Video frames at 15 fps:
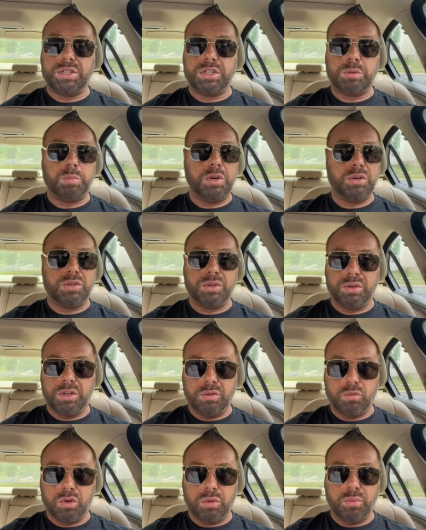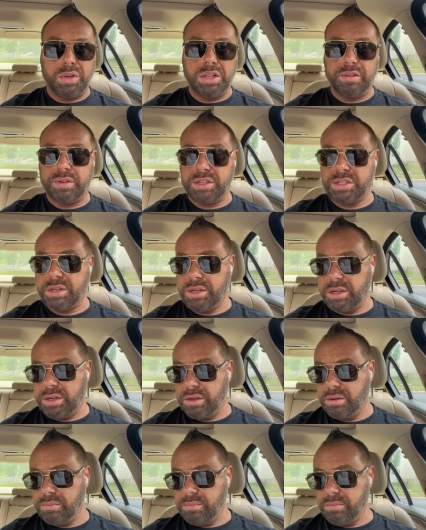spiritual in the world we live in today.